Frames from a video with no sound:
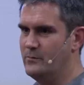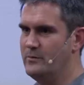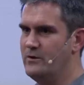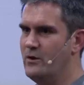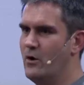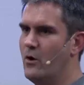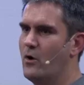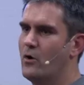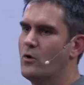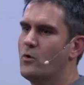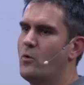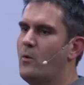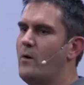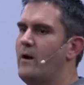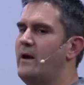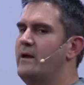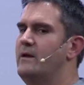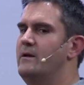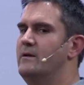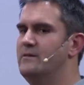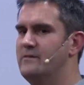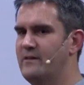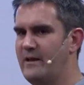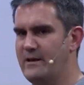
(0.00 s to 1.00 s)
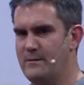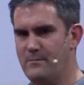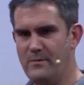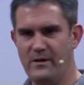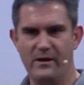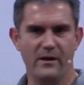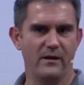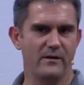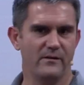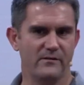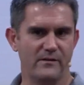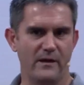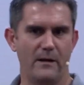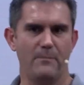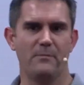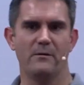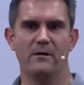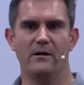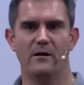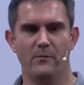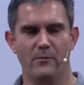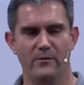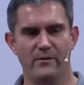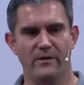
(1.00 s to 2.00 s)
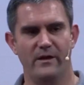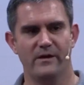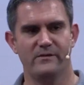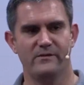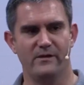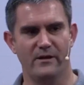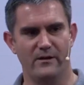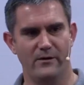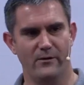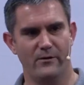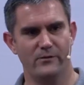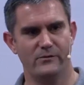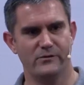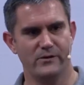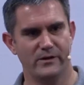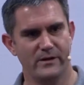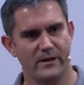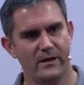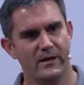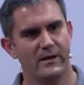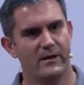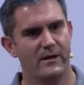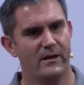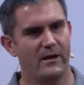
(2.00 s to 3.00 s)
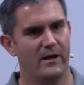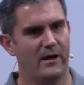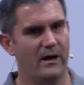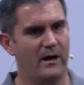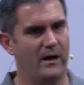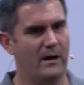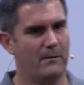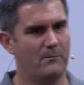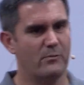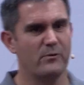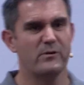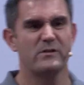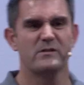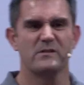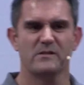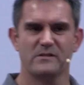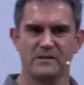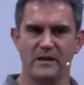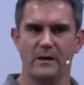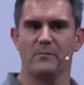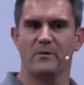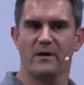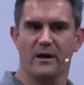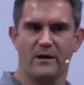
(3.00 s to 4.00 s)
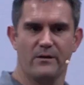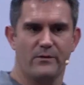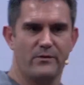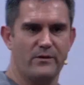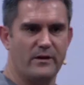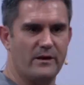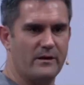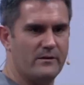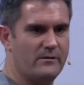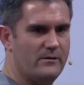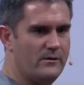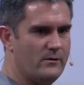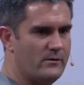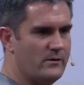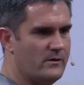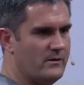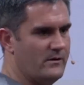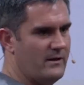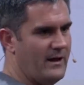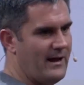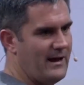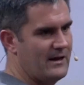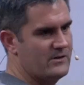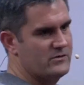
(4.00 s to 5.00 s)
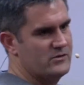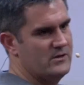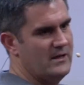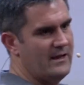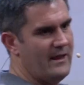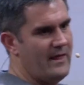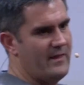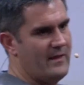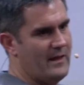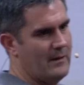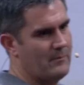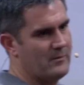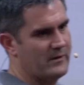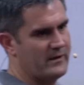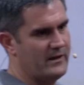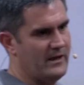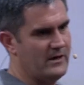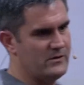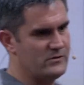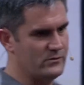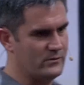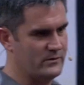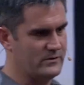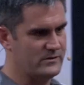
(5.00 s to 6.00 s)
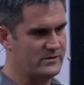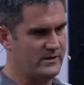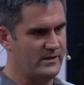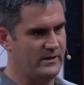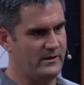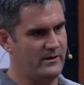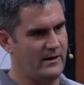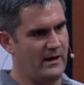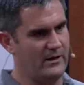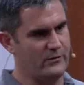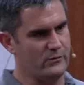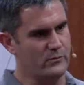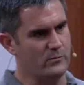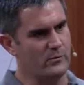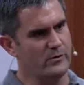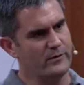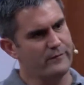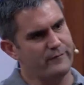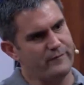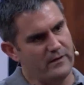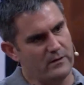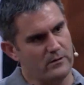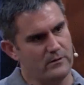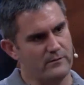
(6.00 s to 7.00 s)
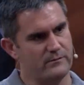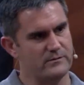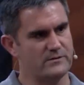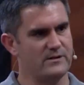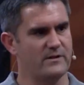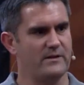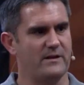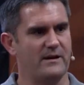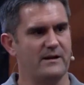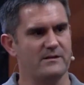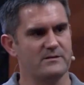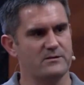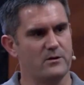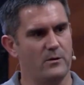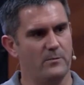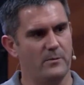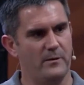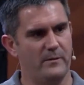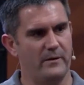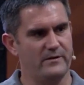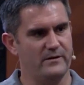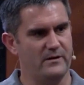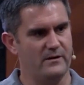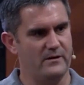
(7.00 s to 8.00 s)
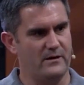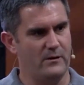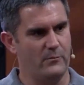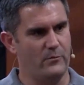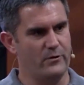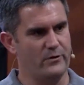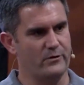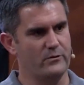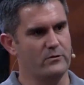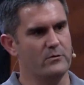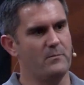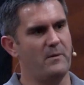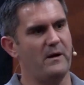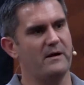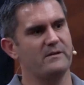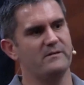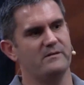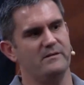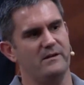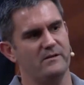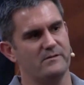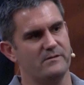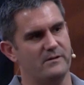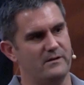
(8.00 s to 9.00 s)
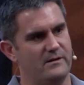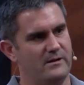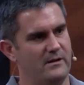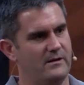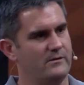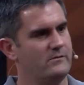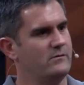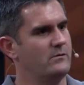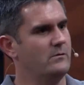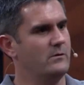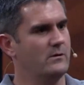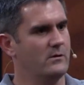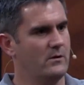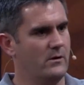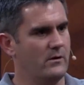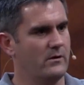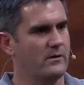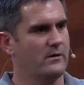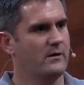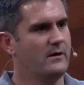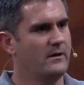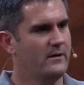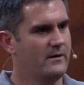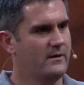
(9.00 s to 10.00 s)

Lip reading: we're not quite as animated as Apple are with their technology, but it's the same kind of thing. You can actually let the application owner say, I don't want to fail over to the last copy of the data, I want to go back to yesterday at 2 o'clock.